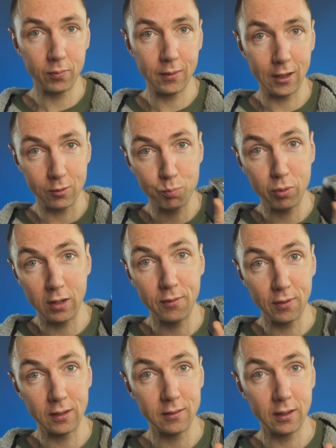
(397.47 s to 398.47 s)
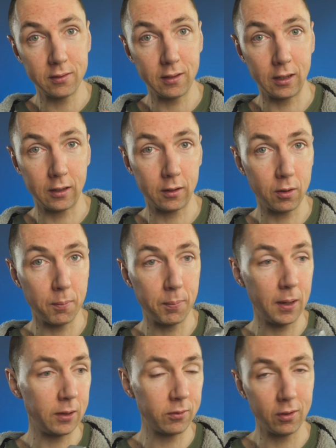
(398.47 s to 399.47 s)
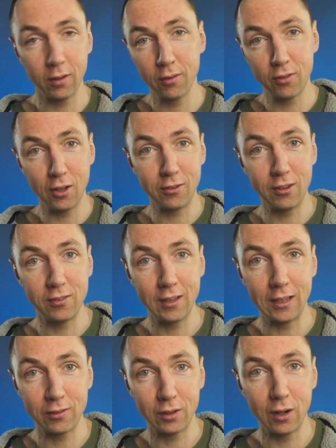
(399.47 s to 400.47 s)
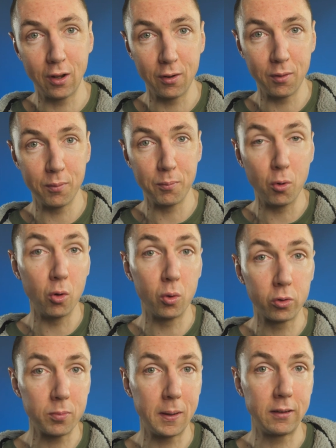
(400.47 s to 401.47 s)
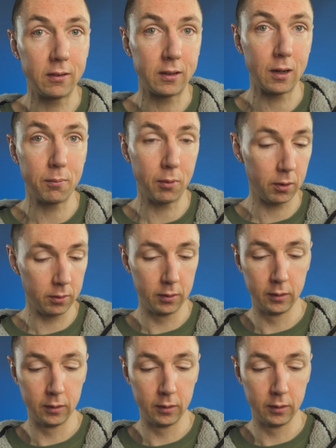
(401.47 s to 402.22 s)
that's pretty fantastic compared to 36 on a more automated camera,